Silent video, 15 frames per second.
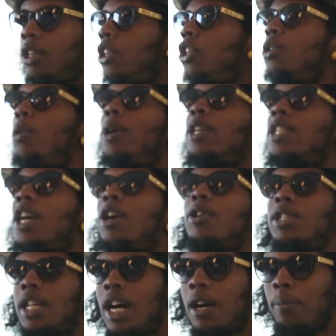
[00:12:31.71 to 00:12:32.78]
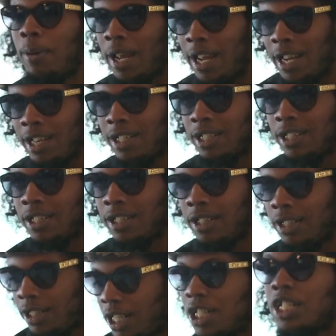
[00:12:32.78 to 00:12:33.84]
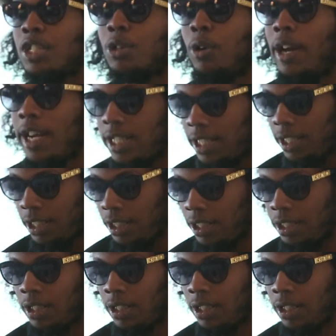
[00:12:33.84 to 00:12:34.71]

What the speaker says: You are turned up, man. This is crazy.